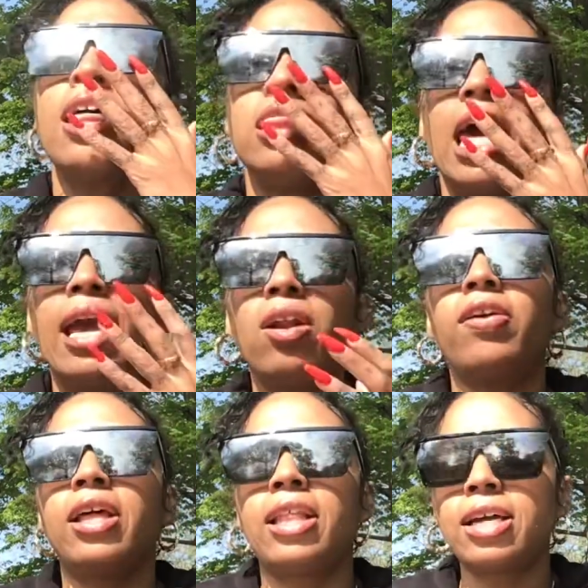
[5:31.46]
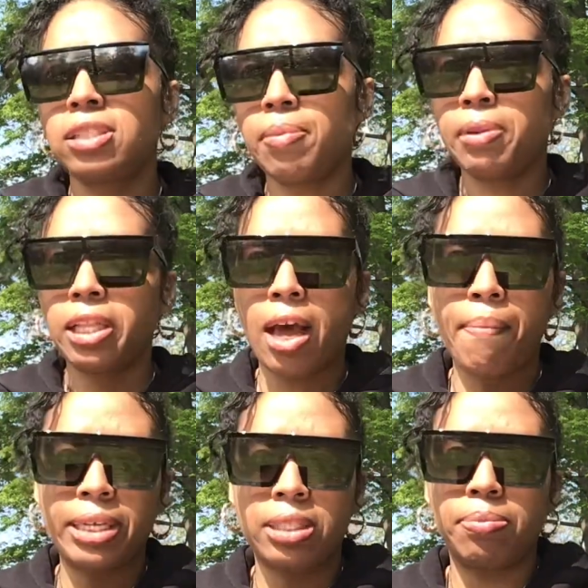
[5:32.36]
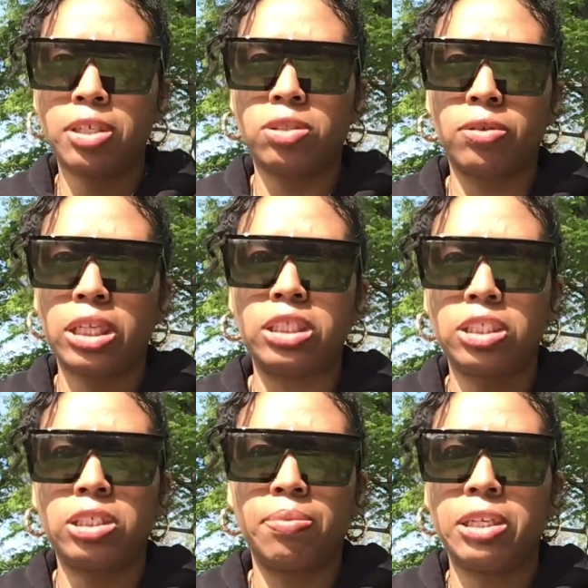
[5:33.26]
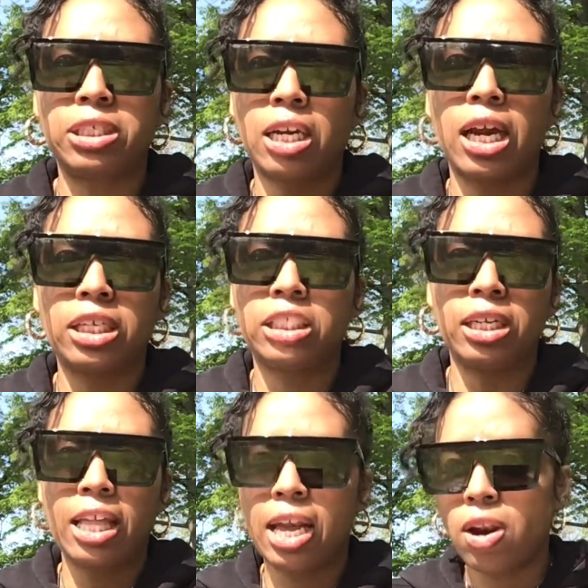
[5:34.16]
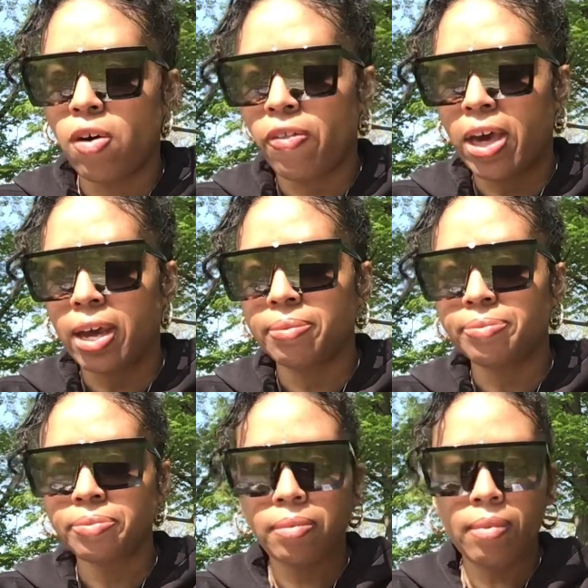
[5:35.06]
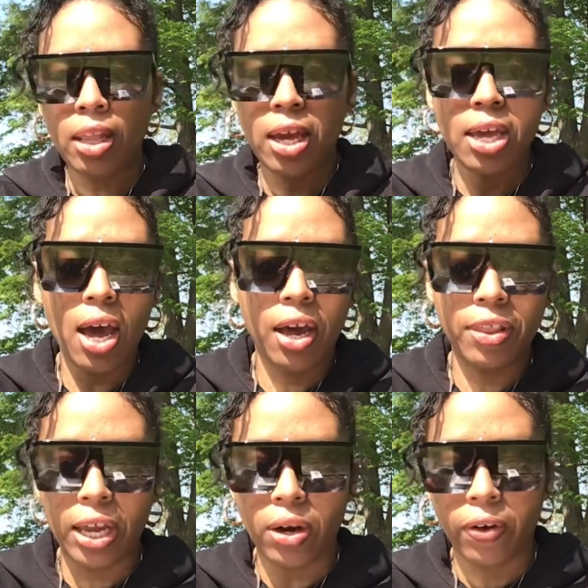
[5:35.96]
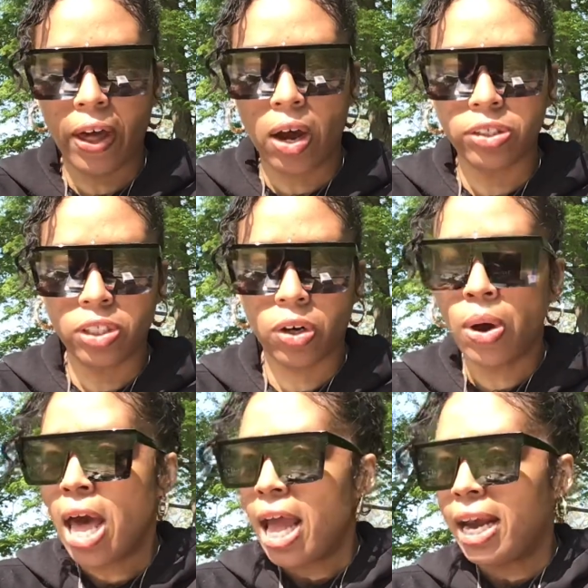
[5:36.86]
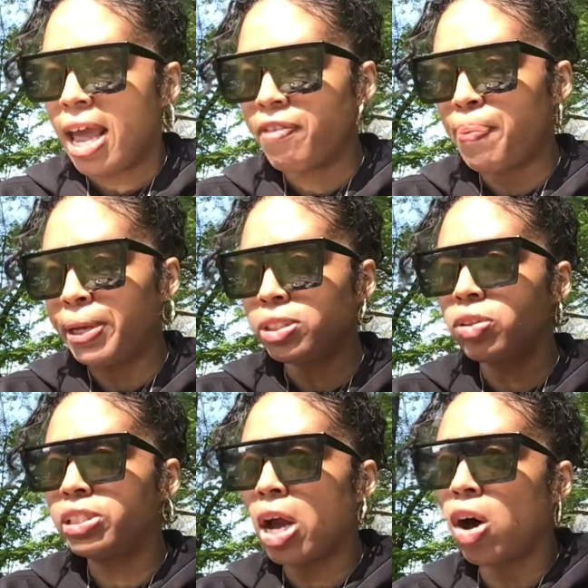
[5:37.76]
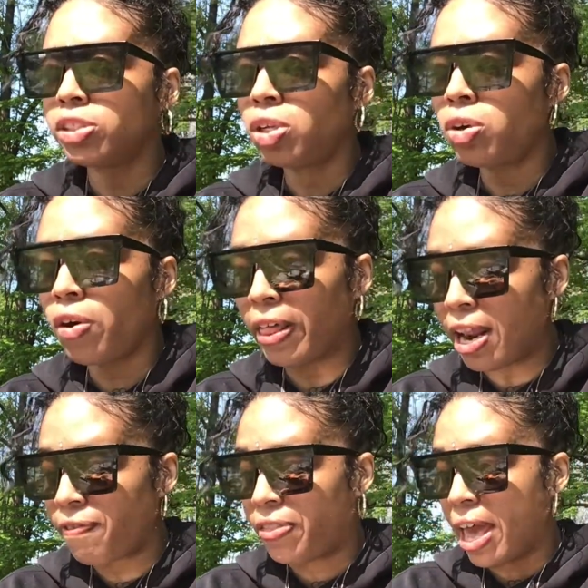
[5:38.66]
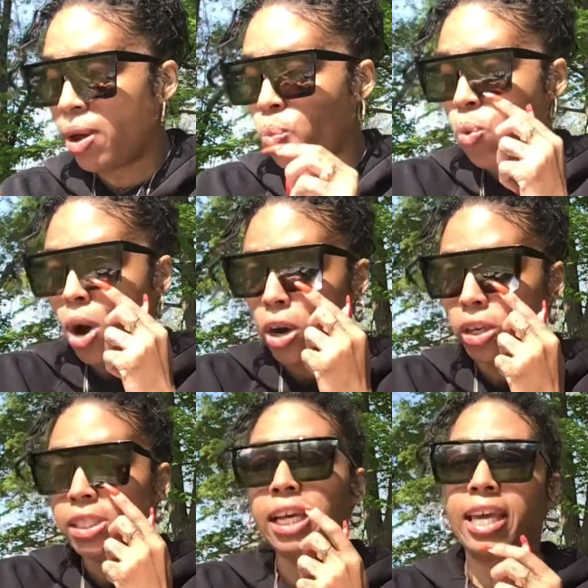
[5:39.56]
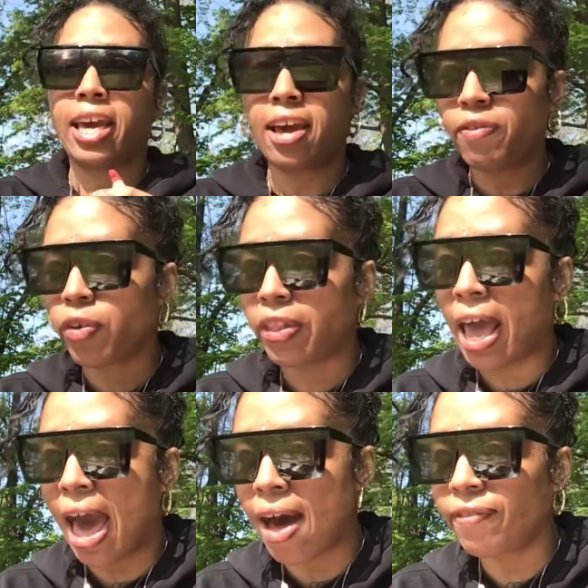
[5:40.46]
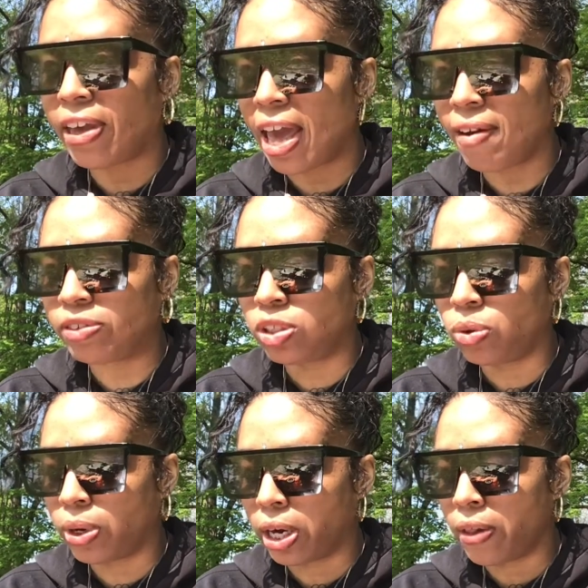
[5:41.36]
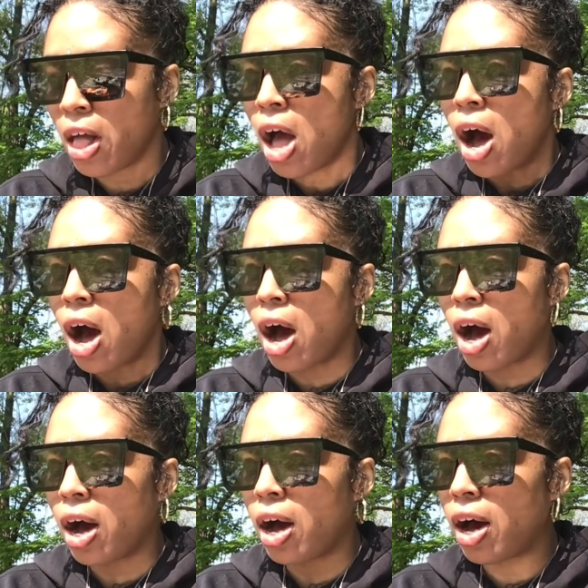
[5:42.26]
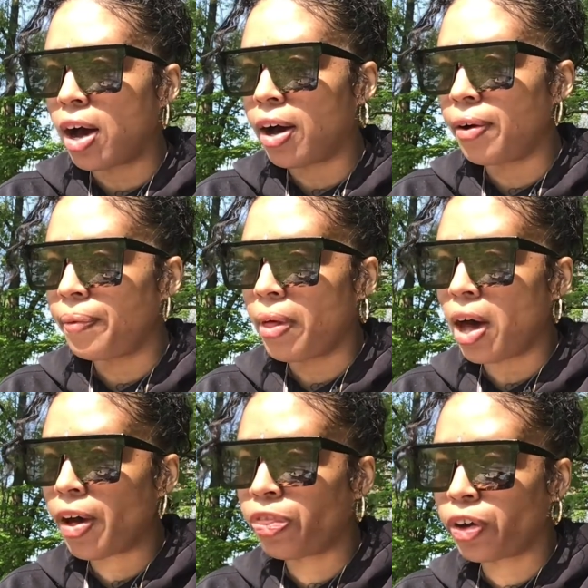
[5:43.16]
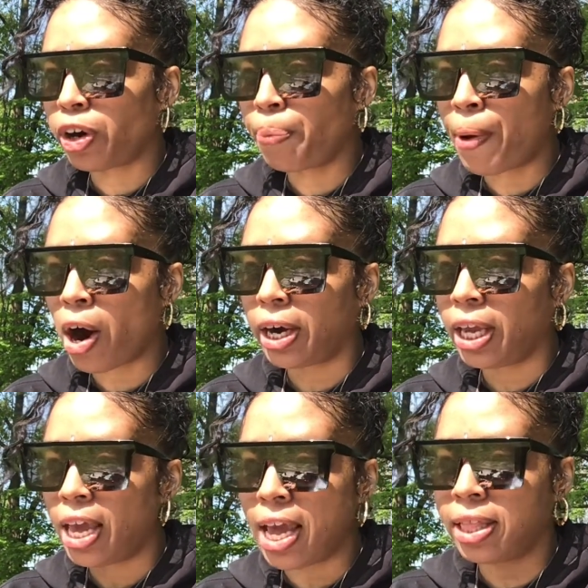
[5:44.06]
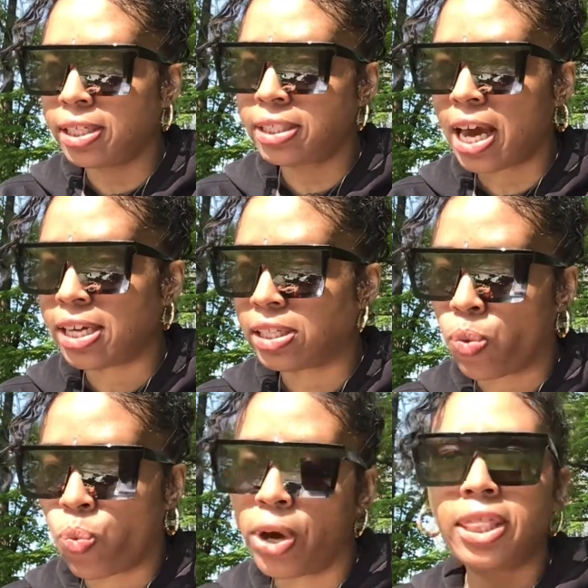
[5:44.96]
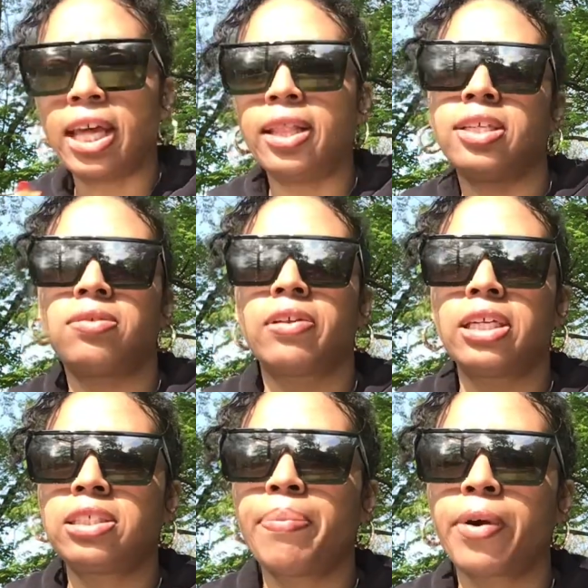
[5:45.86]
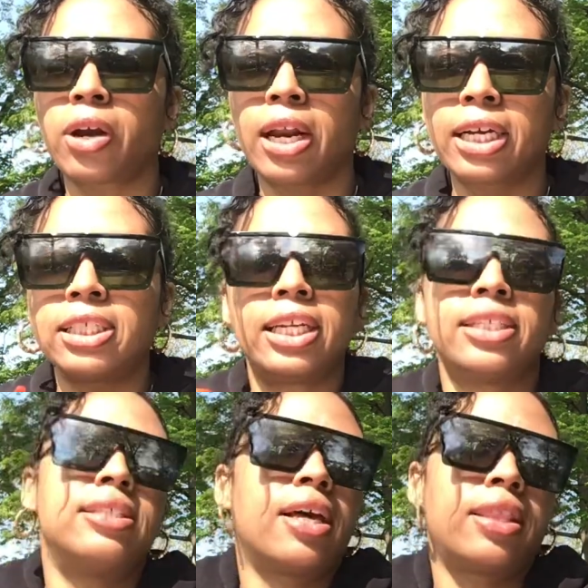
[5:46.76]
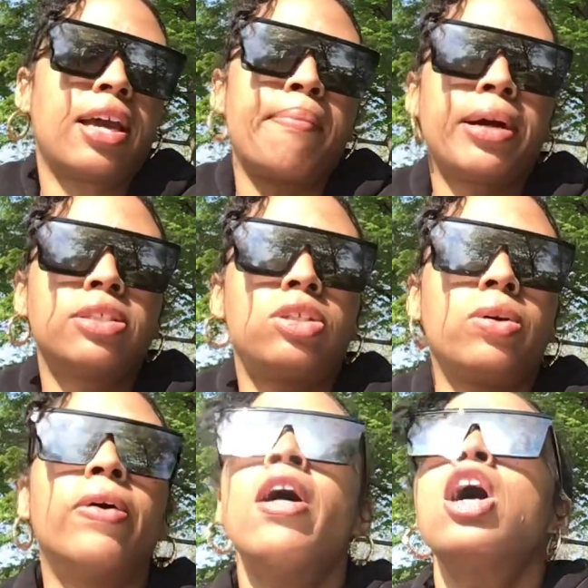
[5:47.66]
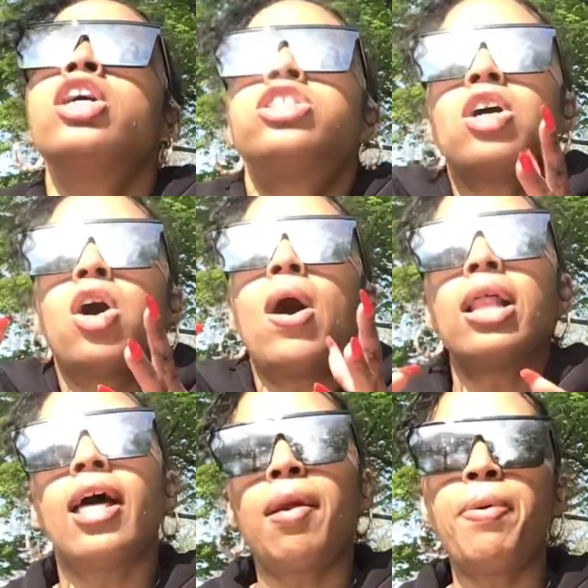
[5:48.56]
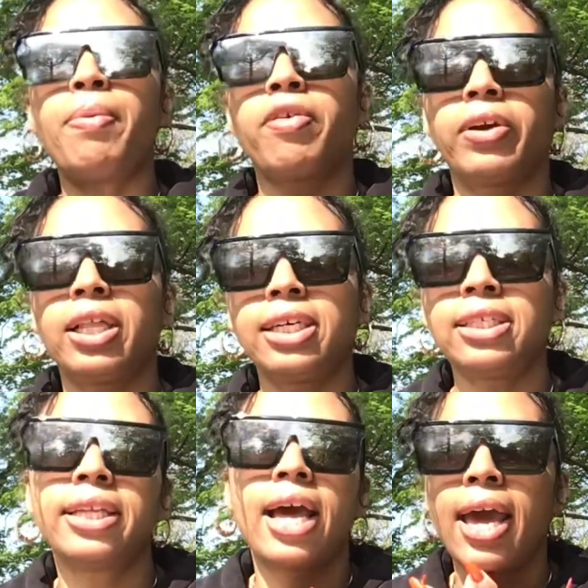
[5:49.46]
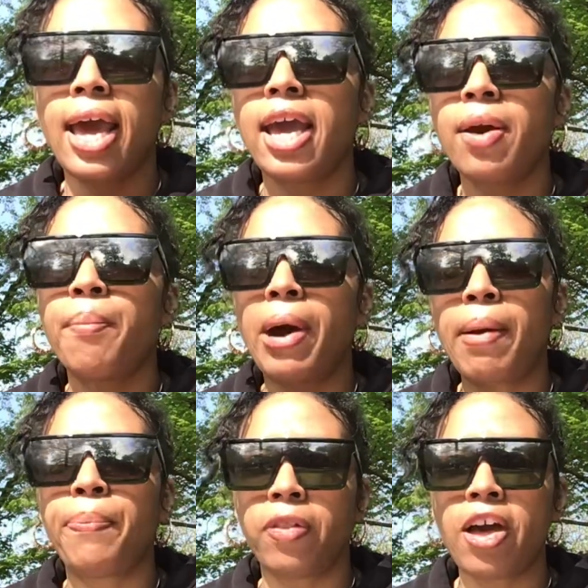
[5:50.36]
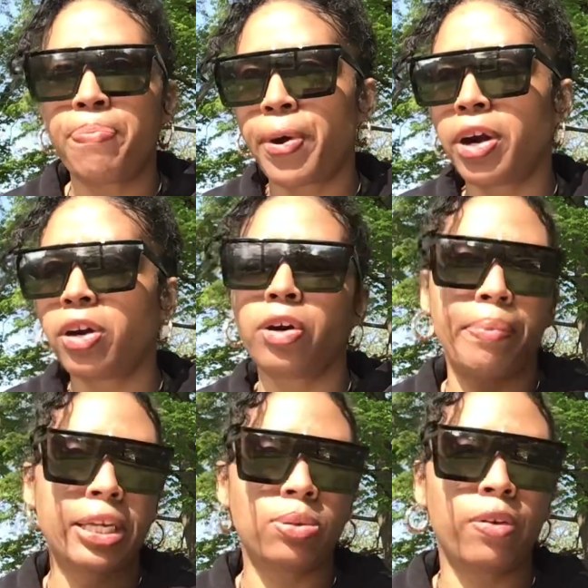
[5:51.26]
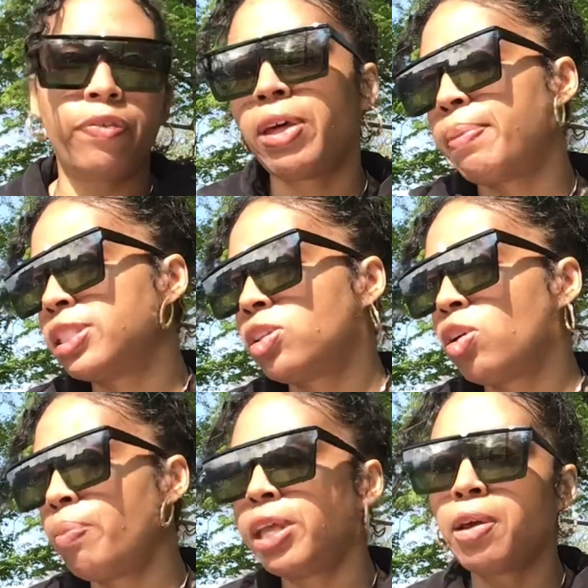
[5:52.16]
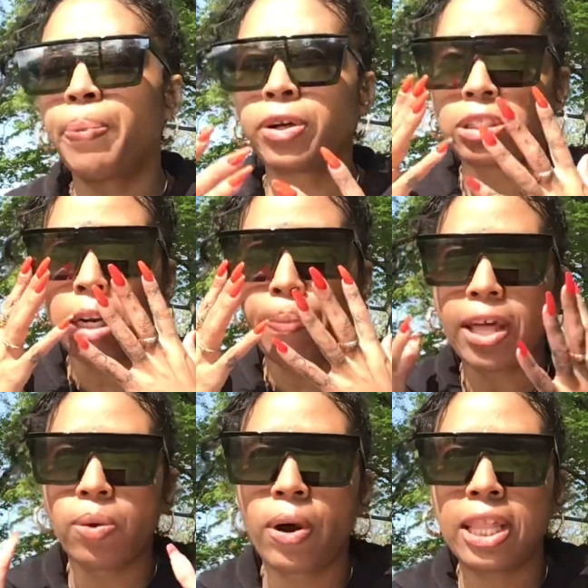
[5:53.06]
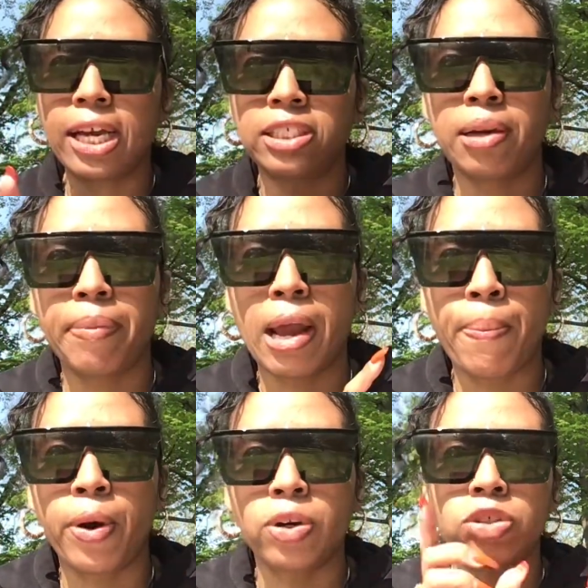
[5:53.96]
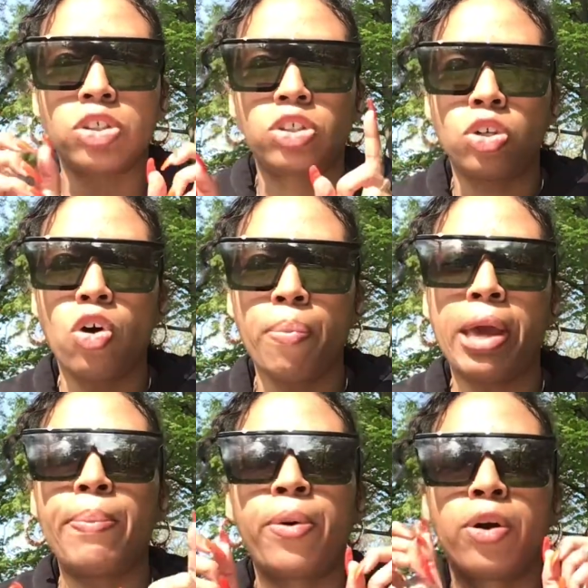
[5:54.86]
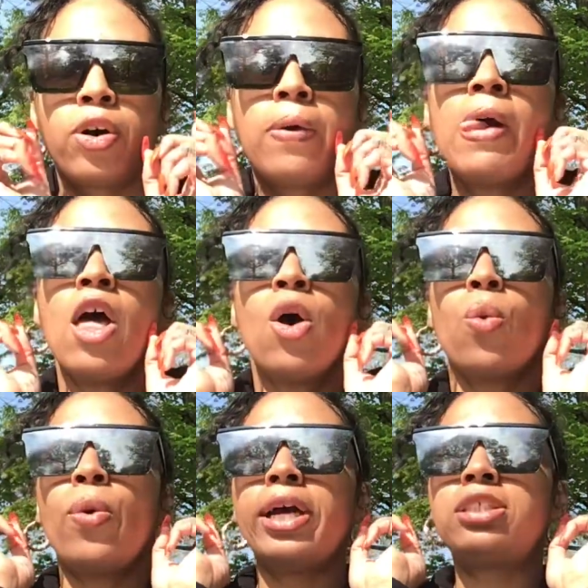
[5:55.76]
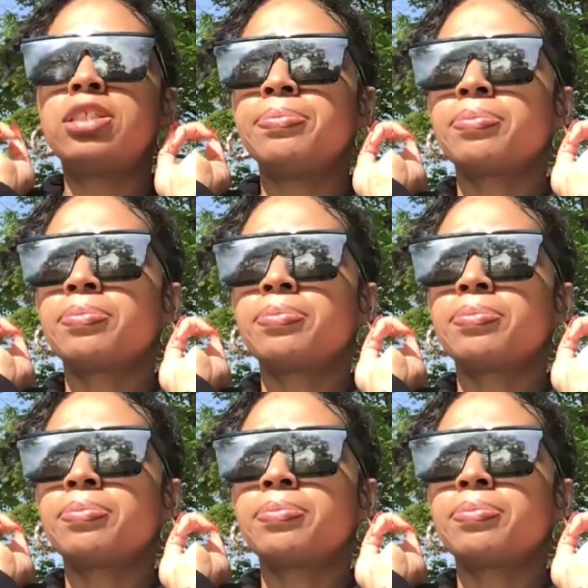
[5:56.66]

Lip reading: they know that that's something that messed up this relationship, this connection. They know that. Yeah, they know that. Also, Knave of Pentacles, they also know that if they were to give, or they have gave to a third party in this case within this relationship or connection, and nothing amounts to it. So a lot of people are realizing that, hey, my life partner, my twin flame, my soulmate, the person, by the way, that Gemini portal is a soulmate portal, which